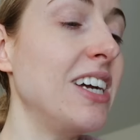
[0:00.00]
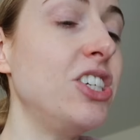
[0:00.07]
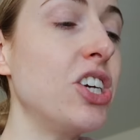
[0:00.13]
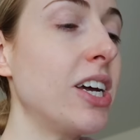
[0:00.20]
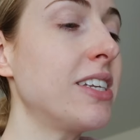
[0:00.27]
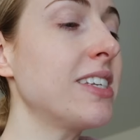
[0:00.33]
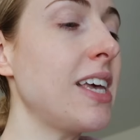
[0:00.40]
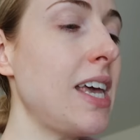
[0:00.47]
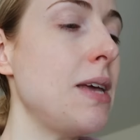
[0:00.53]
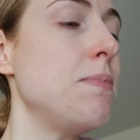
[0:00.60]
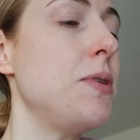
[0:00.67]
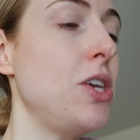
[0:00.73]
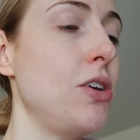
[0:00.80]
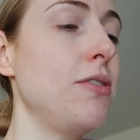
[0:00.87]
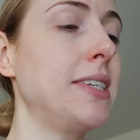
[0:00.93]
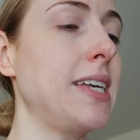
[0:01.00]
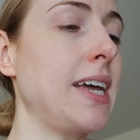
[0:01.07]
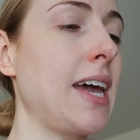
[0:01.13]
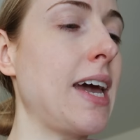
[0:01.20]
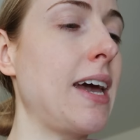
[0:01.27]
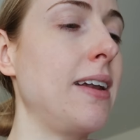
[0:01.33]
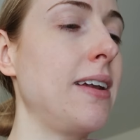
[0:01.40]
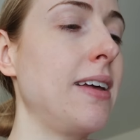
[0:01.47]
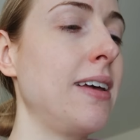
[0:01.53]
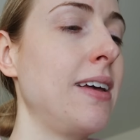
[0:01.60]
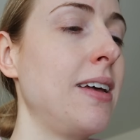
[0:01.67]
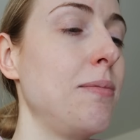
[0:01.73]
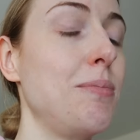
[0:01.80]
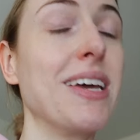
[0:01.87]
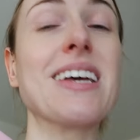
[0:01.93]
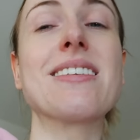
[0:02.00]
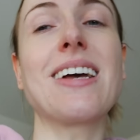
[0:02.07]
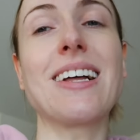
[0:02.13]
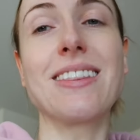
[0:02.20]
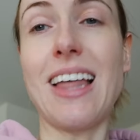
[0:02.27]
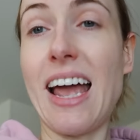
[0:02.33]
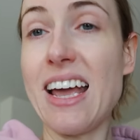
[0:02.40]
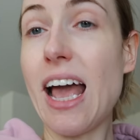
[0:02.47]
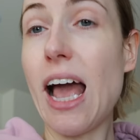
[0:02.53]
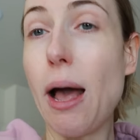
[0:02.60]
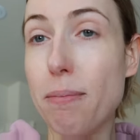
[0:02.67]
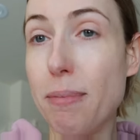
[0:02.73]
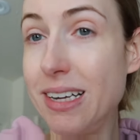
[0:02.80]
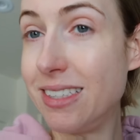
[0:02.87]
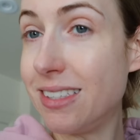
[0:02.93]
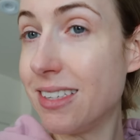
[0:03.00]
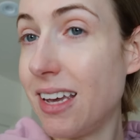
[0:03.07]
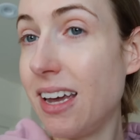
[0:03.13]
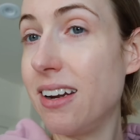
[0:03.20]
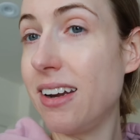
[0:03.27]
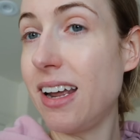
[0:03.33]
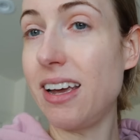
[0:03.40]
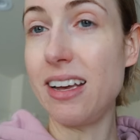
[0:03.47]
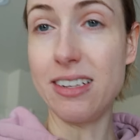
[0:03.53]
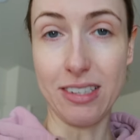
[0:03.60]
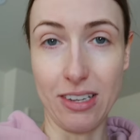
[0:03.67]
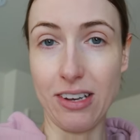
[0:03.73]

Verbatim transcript: I just keep using it because I like how my skin is